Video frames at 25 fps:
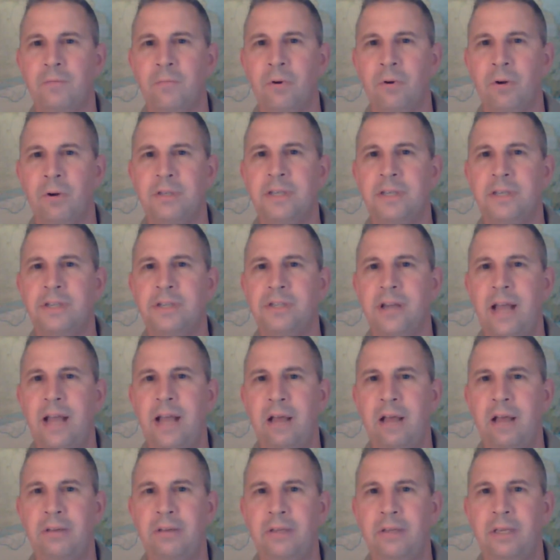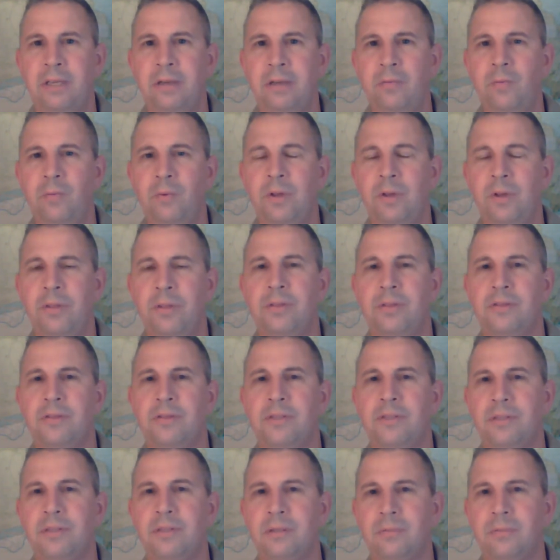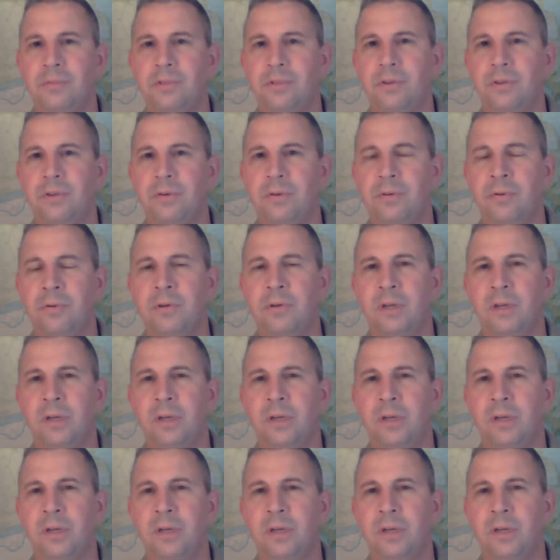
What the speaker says: more intentionality with System 2.